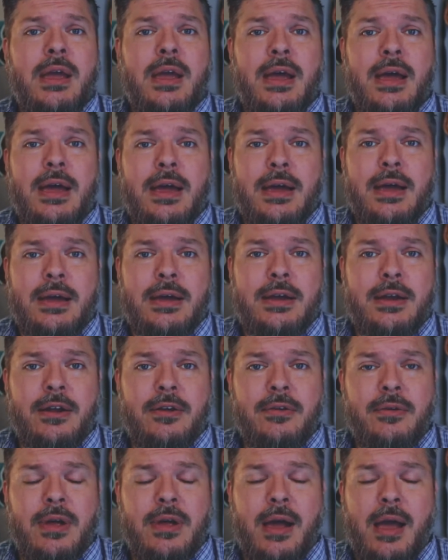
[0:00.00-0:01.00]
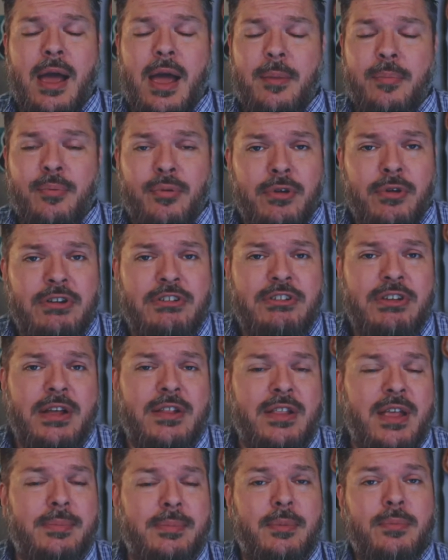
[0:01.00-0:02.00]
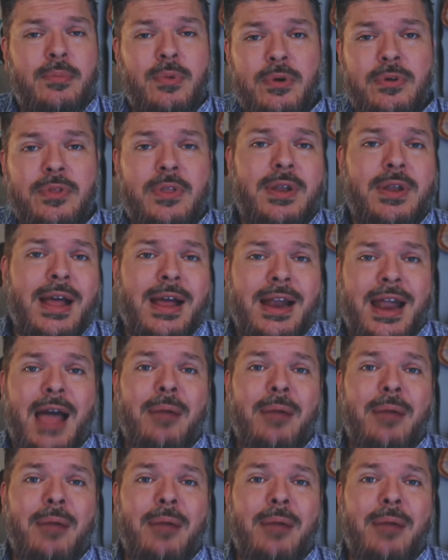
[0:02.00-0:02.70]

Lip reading: I appreciate that, but more than that,